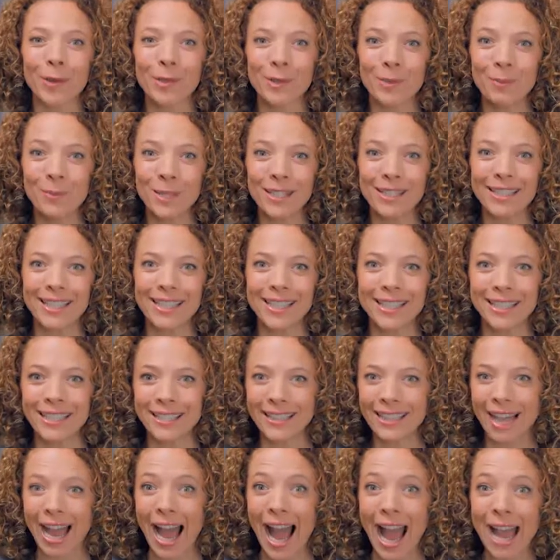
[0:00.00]
you with me
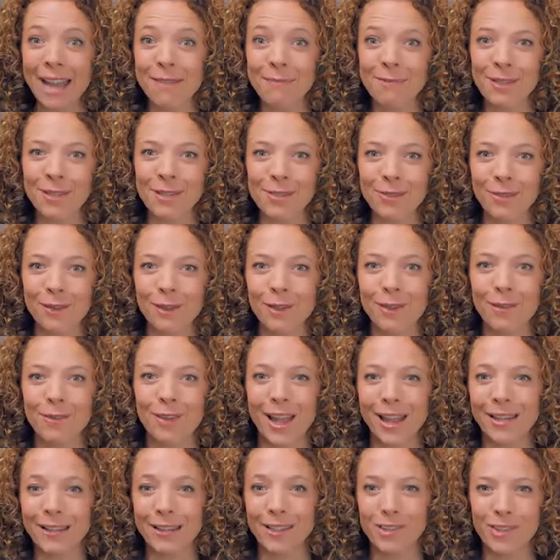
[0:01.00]
into the secret world
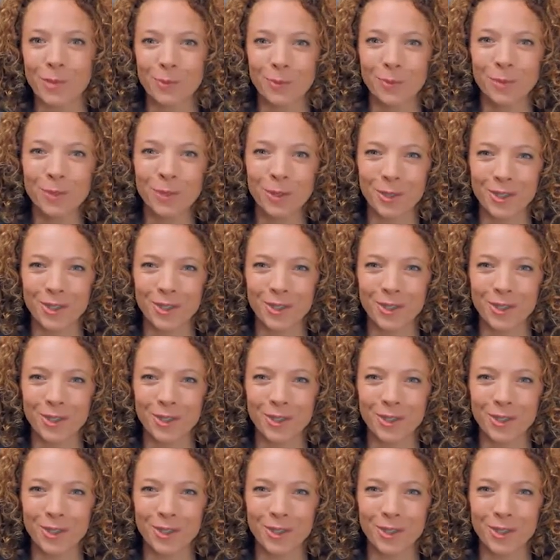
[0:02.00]
of crime scene